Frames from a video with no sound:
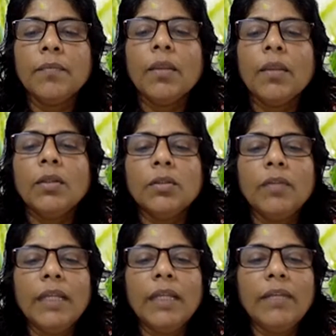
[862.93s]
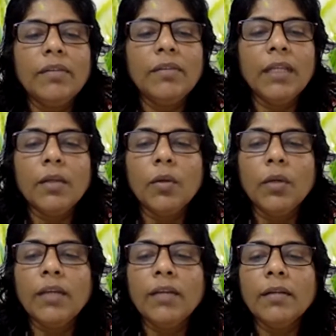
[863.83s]
So, whenever we are
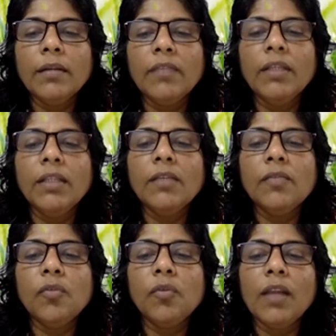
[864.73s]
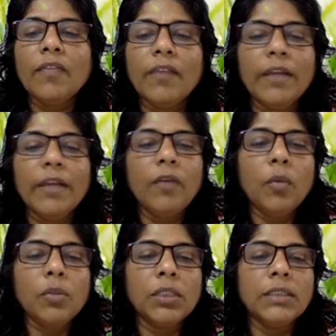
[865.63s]
going, giving the 4 or 5
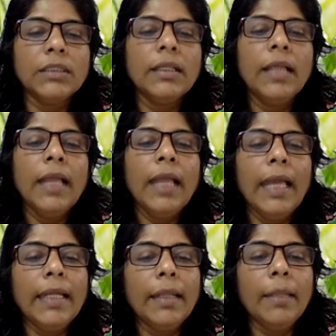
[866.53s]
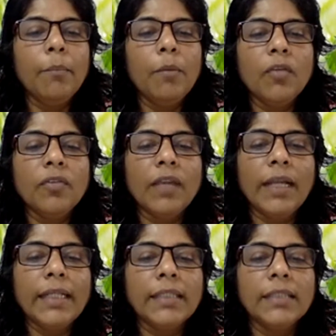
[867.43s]
options, a number of
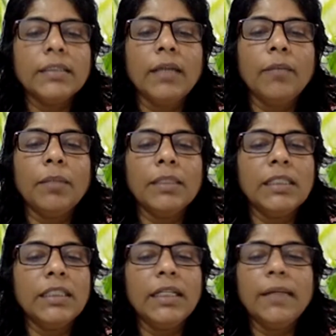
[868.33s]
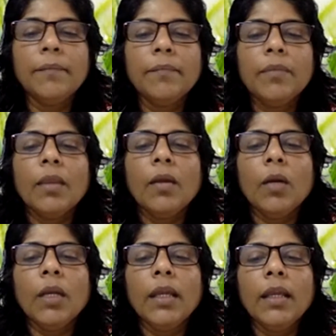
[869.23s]
writers have presented.
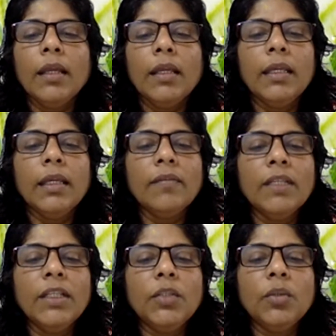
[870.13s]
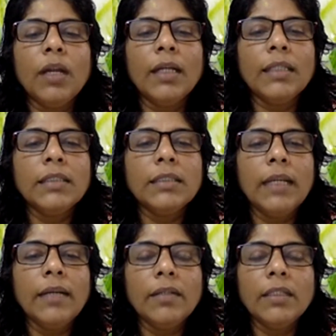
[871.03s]
Okay, here we need to
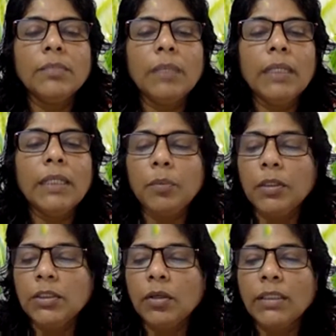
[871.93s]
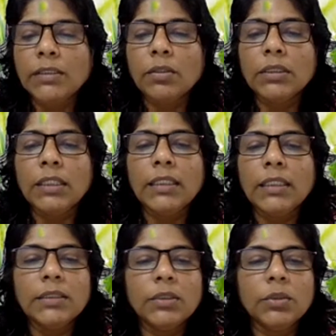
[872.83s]
understand this multiple choice question
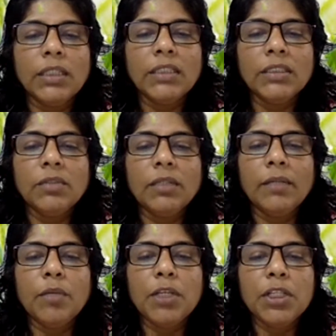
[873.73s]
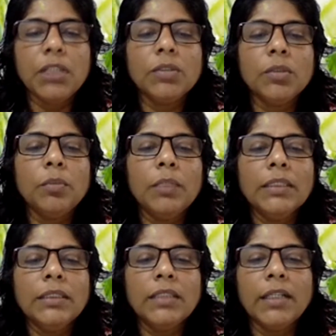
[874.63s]
is to test your depression. So,
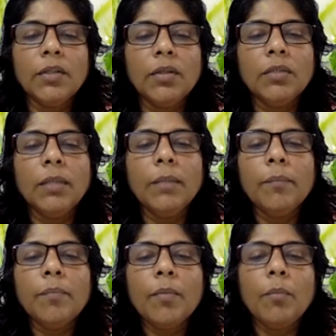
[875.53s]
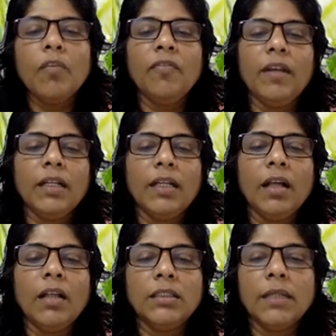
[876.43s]
please try to give the perfect answer.